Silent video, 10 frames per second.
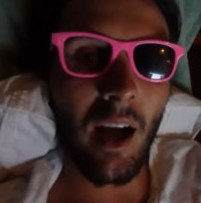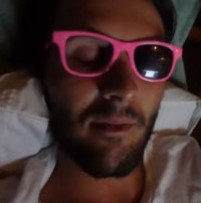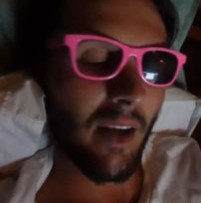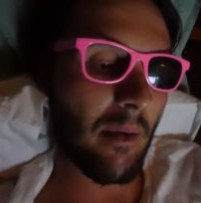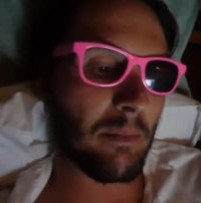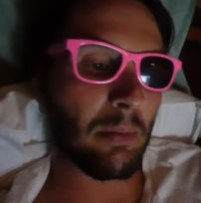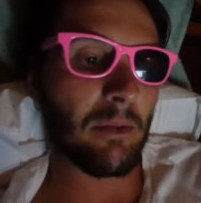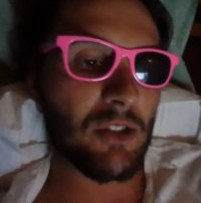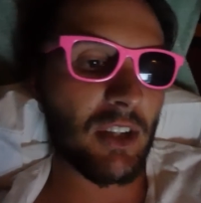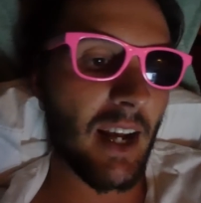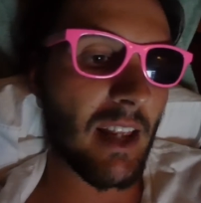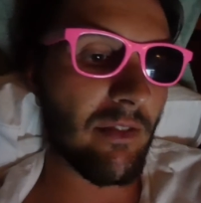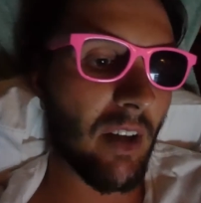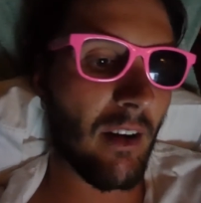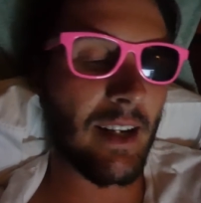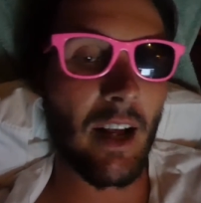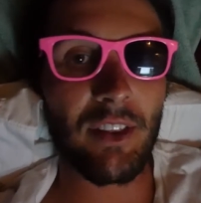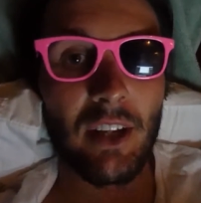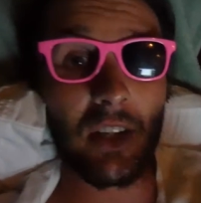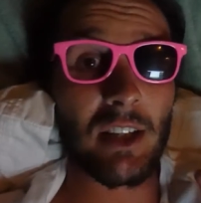I'm pretty much going to end the vlog right now.
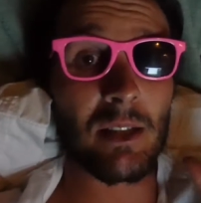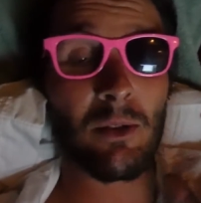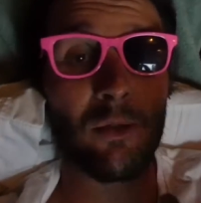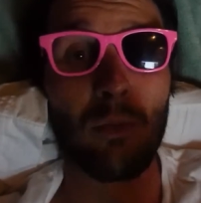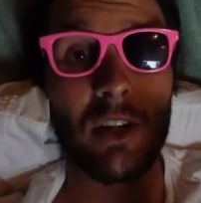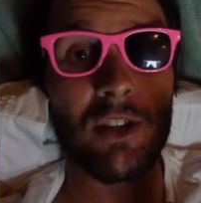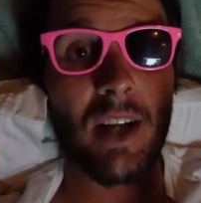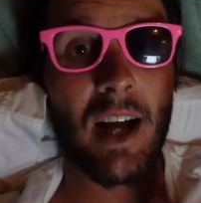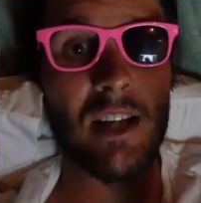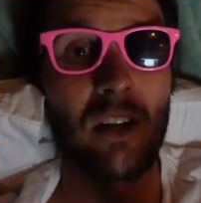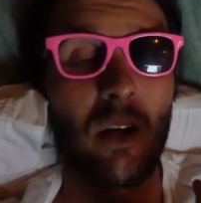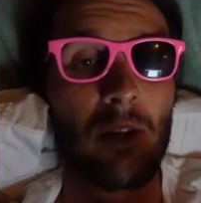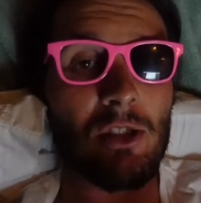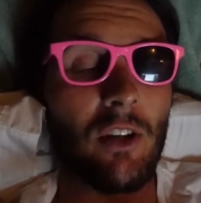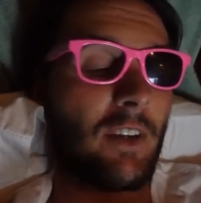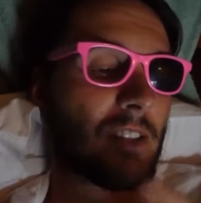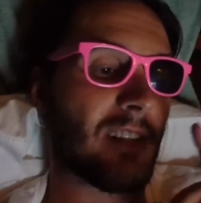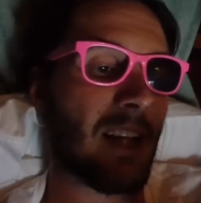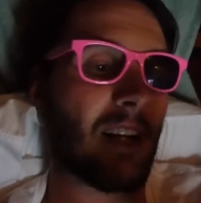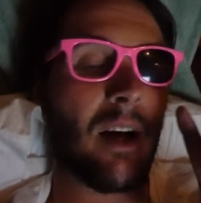Thank you guys so much for watching. As always, don't forget to
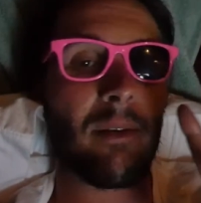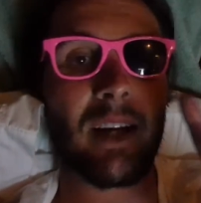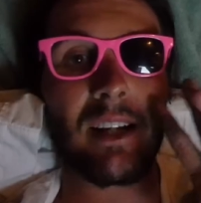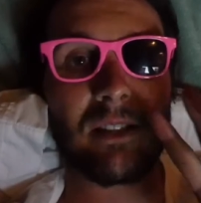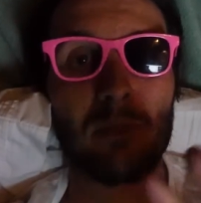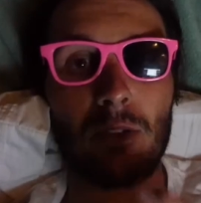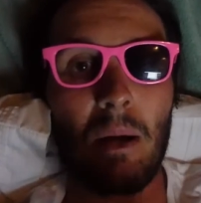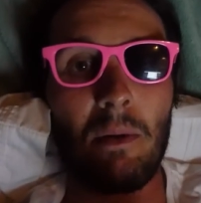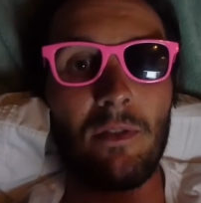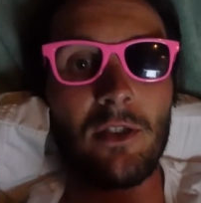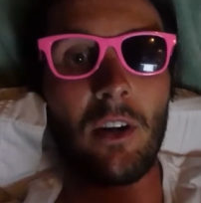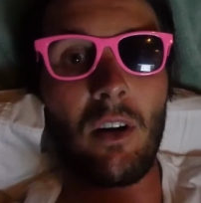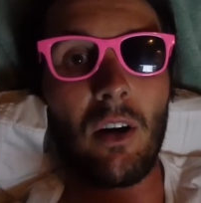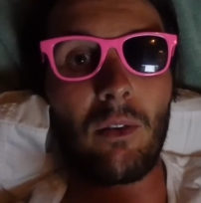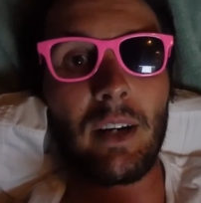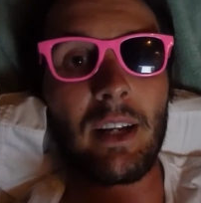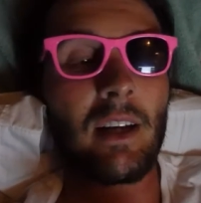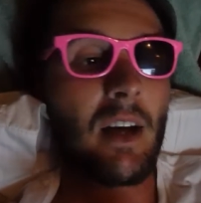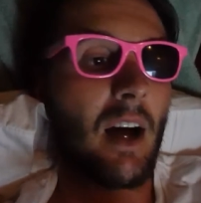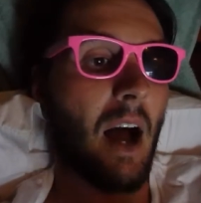like, comment, and subscribe if you don't already.
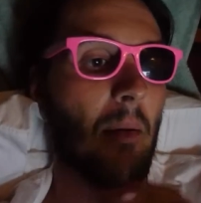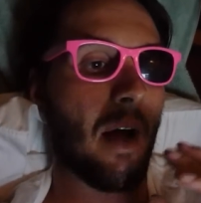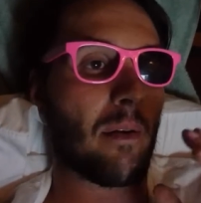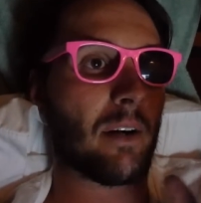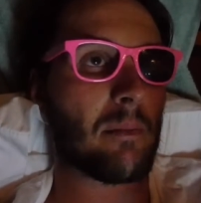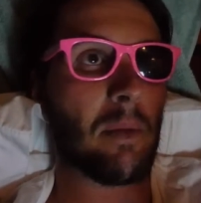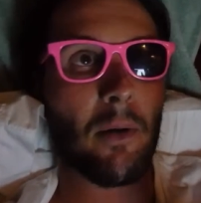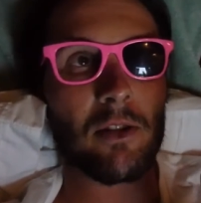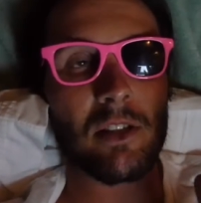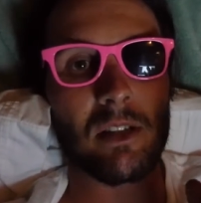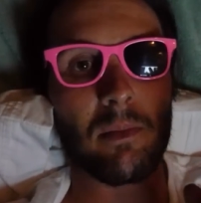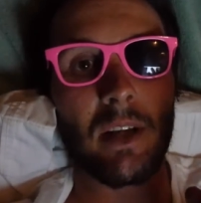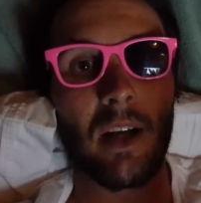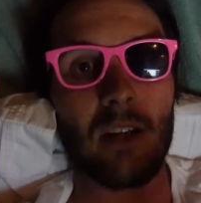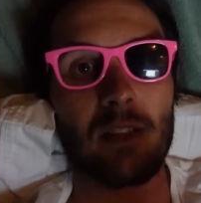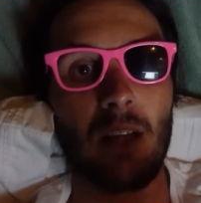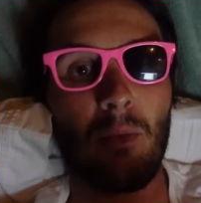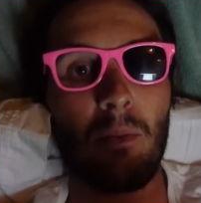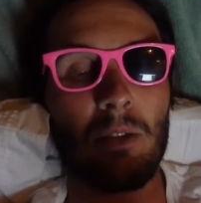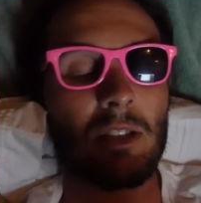I'm going to be posting something else at
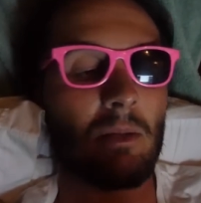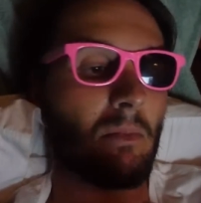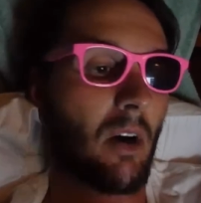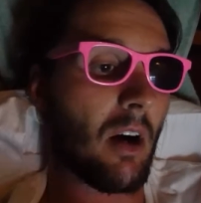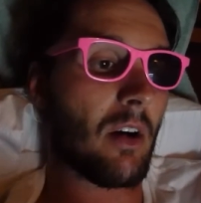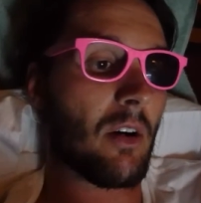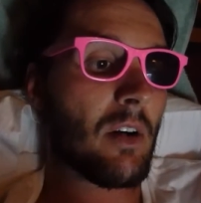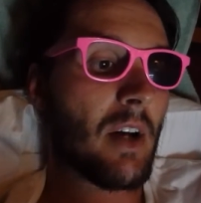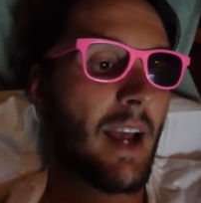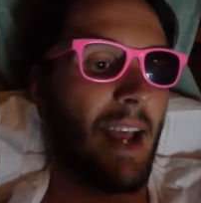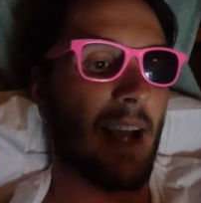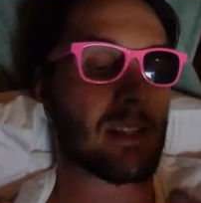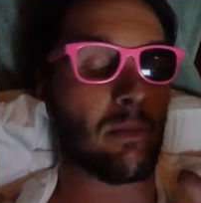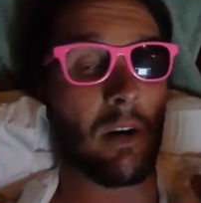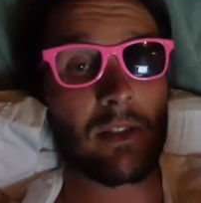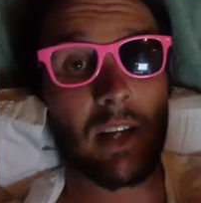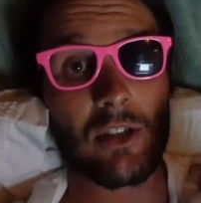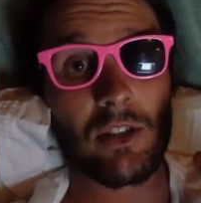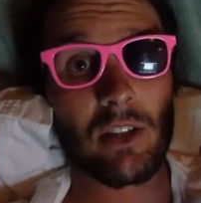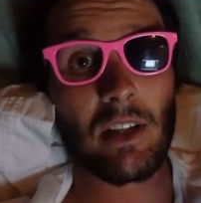Woodward tomorrow, and tomorrow's
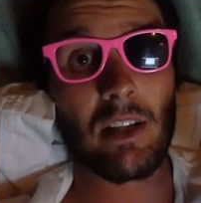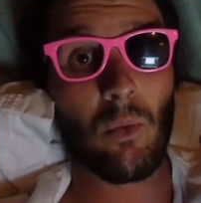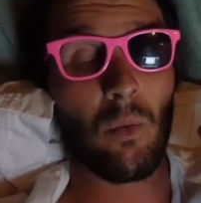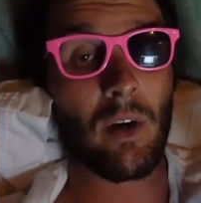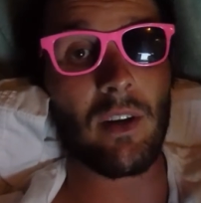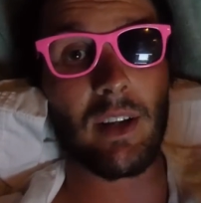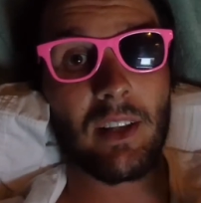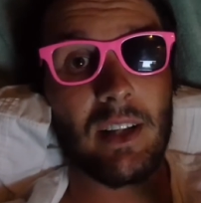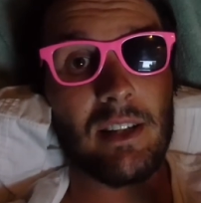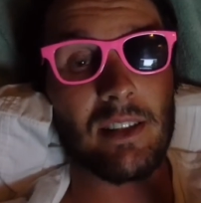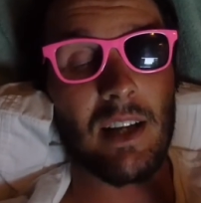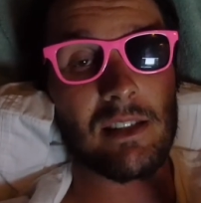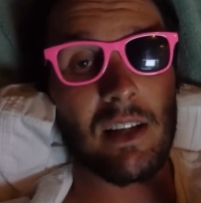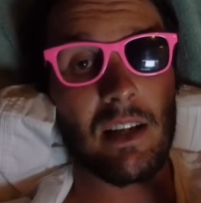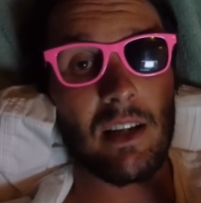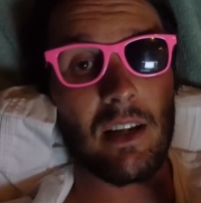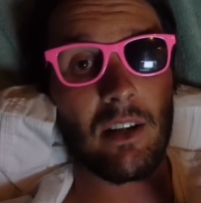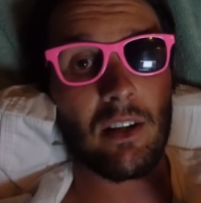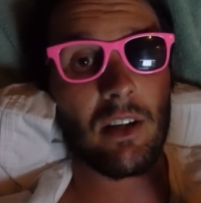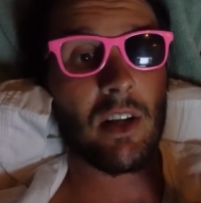actually Will and Clayton's last day
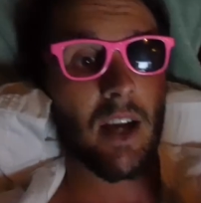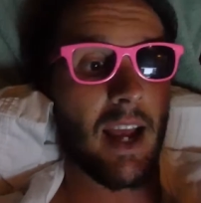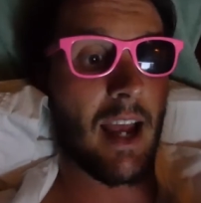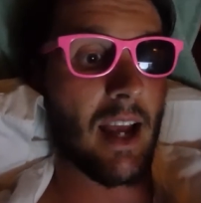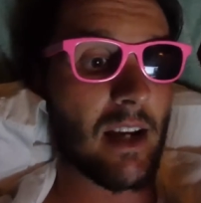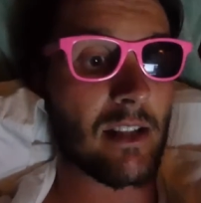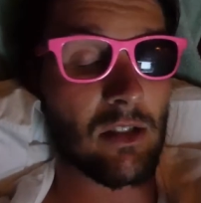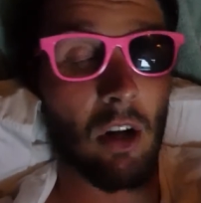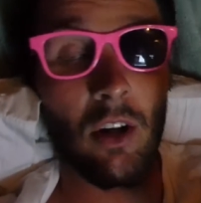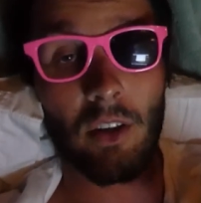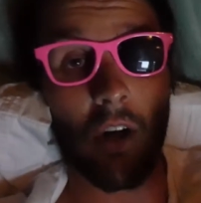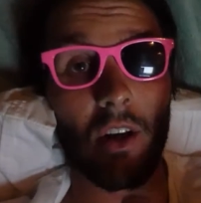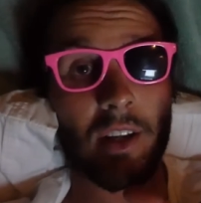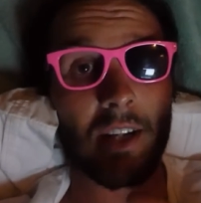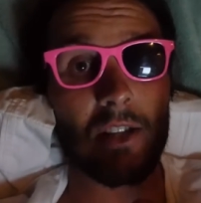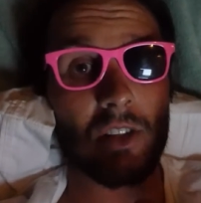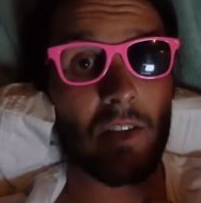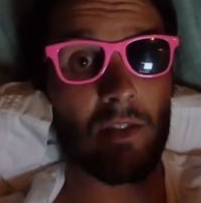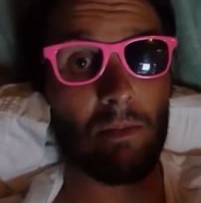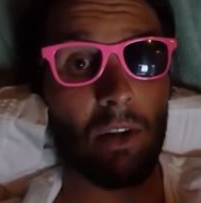here, and it's all the kids are
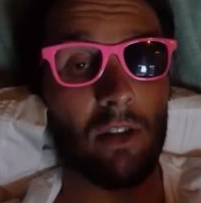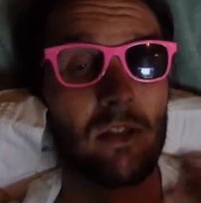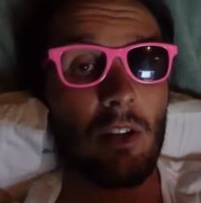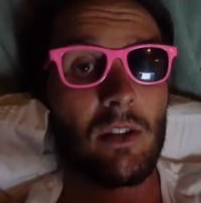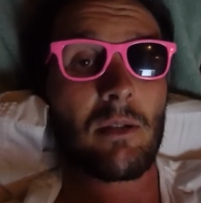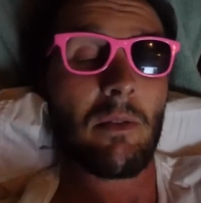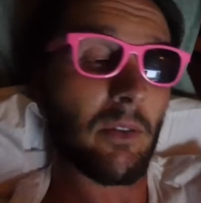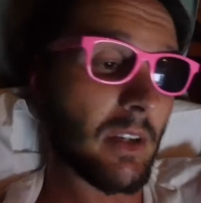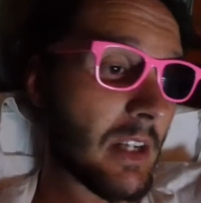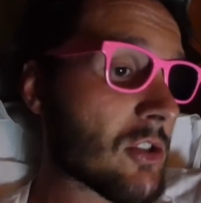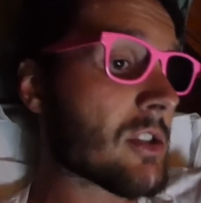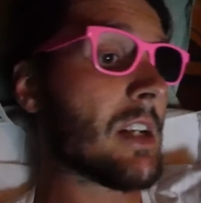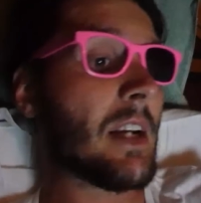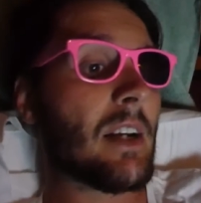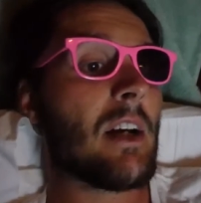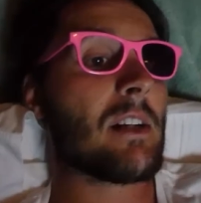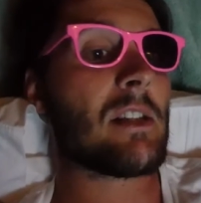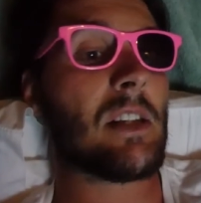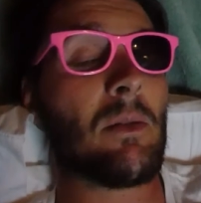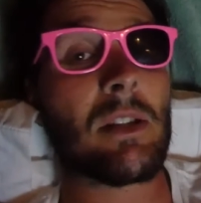leaving tomorrow, so it's going to be really interesting to
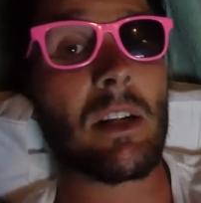see what it's